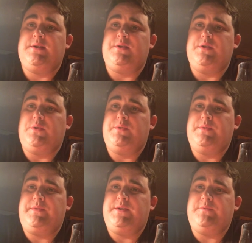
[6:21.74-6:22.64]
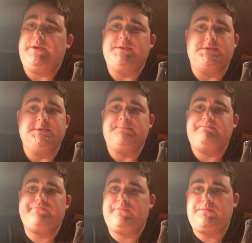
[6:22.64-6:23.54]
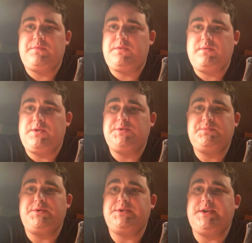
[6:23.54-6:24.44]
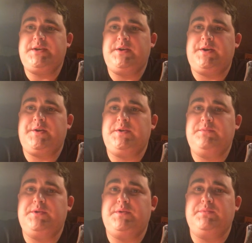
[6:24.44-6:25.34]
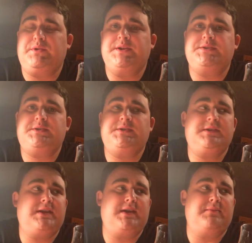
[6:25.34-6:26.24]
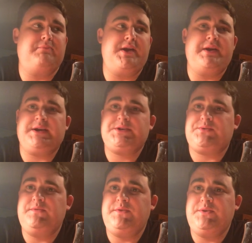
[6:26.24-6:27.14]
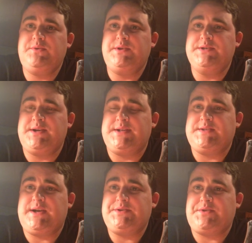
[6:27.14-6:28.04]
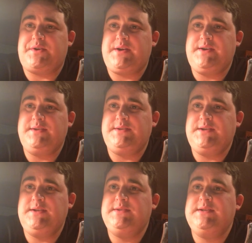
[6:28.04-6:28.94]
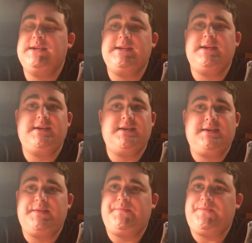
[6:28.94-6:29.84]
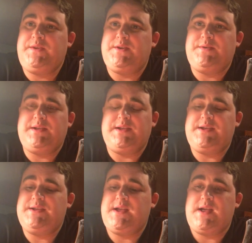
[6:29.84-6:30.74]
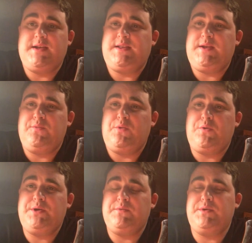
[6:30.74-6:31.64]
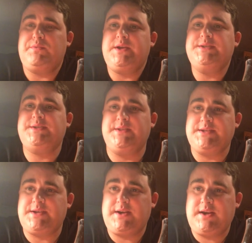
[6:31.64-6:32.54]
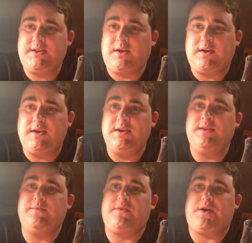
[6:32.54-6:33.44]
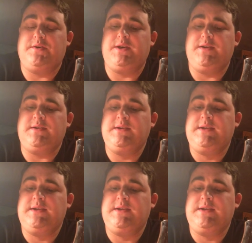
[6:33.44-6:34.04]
or the Old Rip Van Winkles, those most likely aren't going to be replaced. My next review is on Sazerac 18. It won't be replaced unless I get lucky in fall again.